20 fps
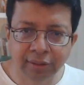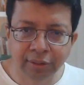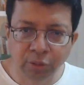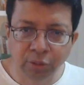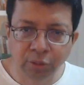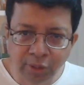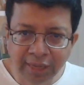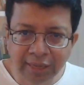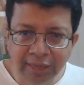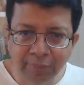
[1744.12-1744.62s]

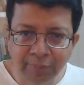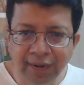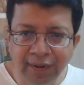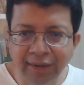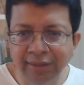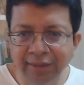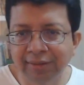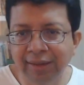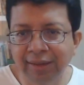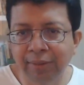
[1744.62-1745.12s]
going, but
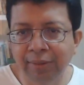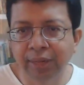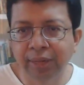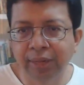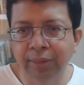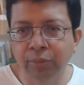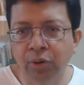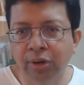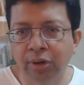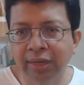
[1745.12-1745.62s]
at the same
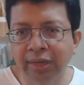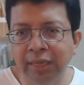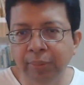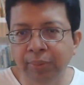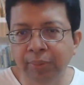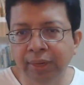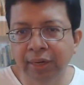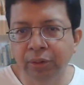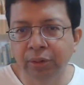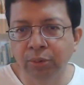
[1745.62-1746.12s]
time not
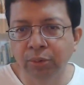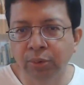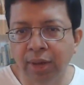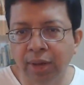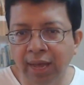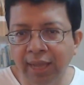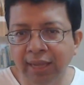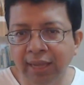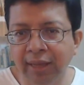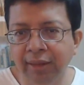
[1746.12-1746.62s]
keeping it too
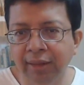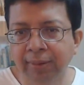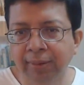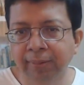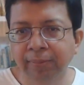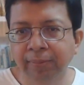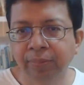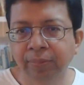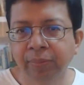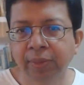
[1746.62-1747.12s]
high,
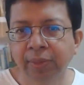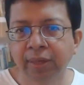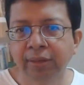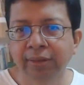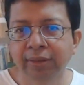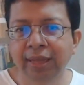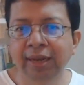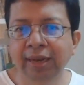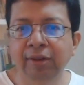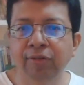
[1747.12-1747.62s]

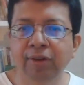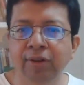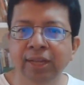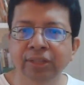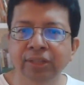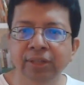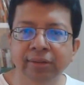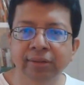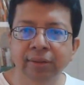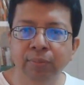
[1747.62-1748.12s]
then
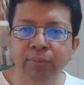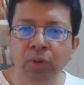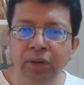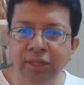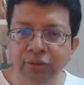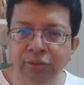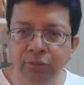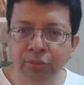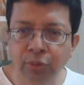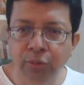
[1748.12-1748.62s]
inflation is a
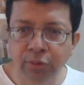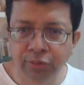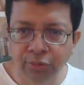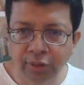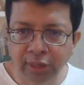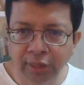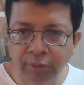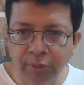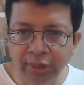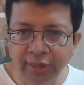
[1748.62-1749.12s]
bullish force
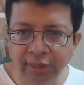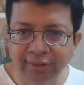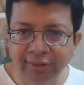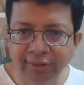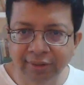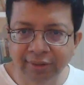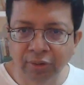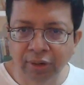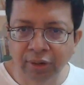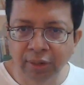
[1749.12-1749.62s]
for equities.
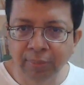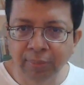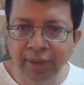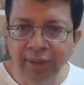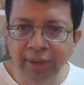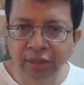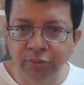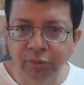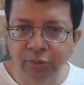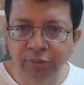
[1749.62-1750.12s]
It's not a
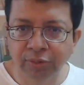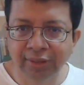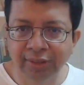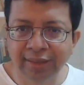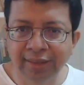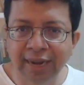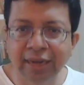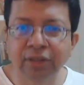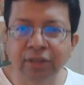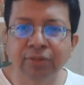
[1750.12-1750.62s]
bearish force,
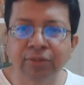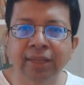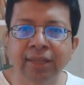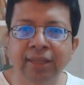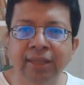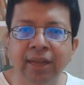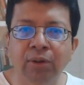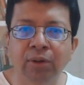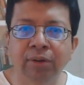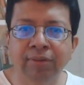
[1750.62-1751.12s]
and that is why
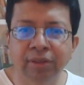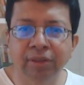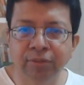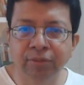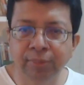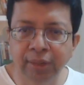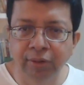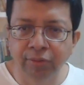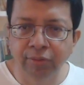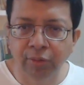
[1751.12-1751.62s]
there'll always
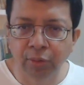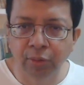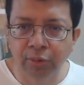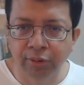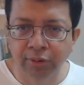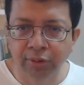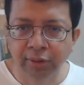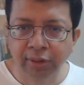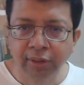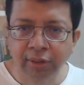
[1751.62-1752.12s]
be a
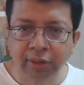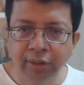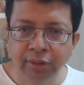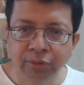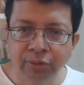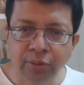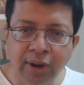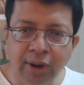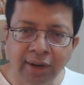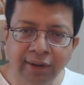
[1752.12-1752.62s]
floor.
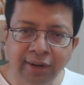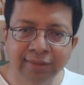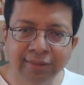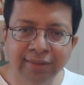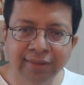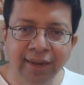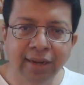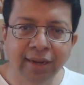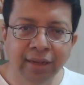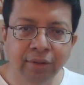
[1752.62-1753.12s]
So
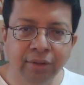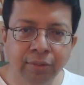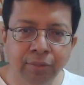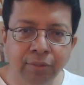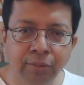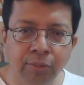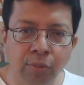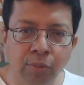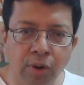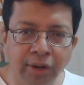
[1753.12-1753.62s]
understanding
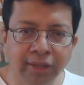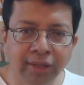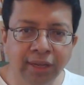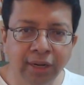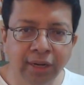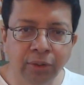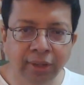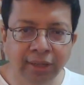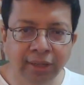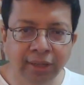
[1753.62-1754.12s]
what
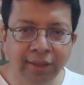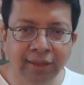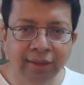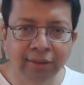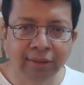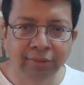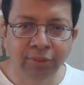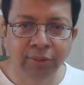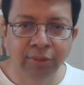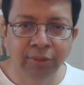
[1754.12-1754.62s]
they're doing,
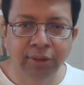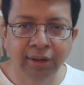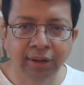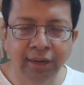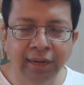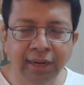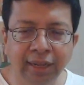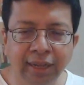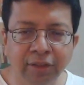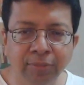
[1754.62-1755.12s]
so it
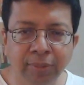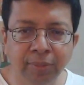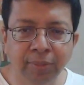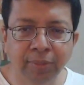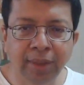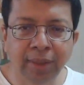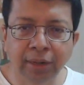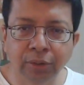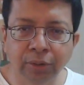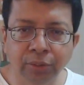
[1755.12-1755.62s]
really takes me
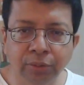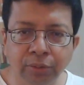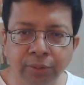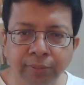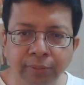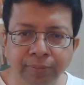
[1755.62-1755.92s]
back to